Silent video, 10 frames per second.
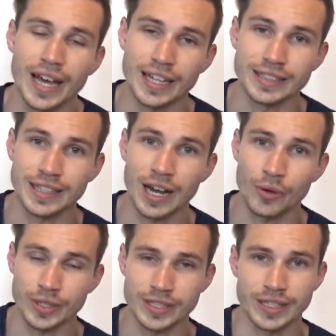and
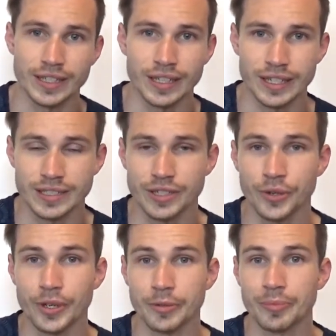now it's
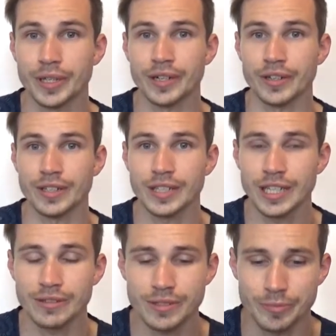growing bigger
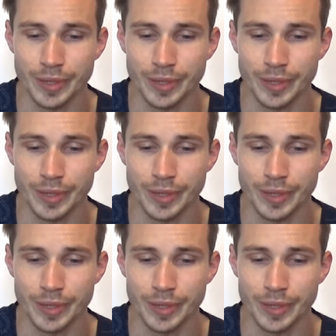leaves.